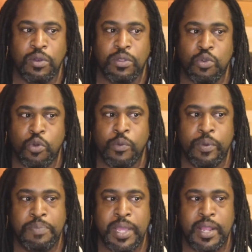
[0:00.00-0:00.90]
Thor
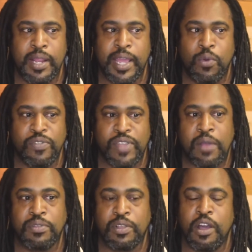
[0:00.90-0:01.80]
would be like
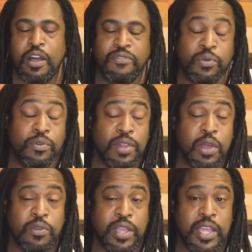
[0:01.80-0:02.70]
without the conflict with
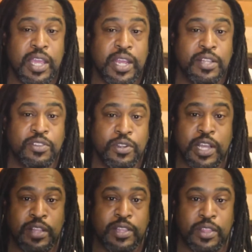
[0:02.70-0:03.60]
Loki. And it turns
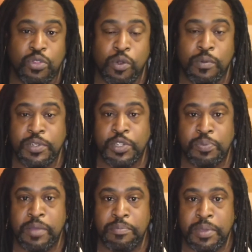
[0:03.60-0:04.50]
out that Thor would just
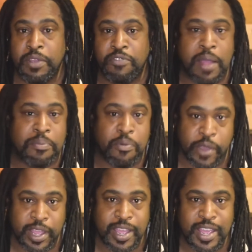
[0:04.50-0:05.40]
be a big frat boy.